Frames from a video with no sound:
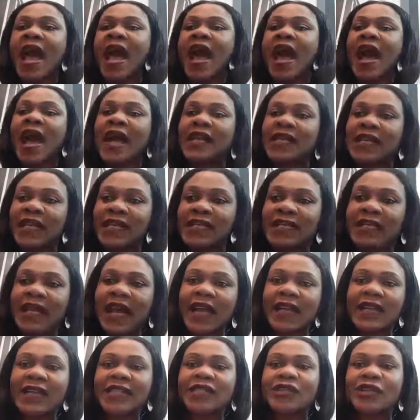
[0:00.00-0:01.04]
are less
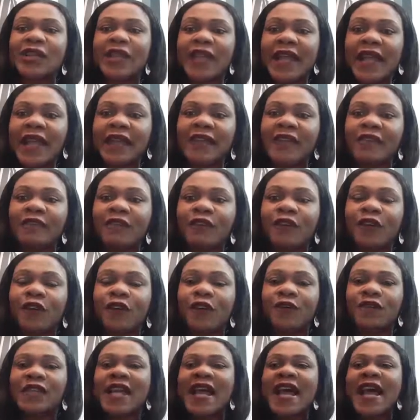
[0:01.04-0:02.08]
likely to get
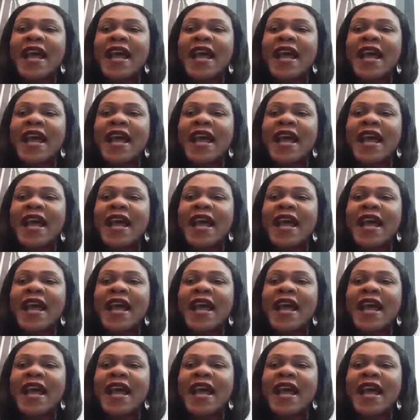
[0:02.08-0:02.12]
involved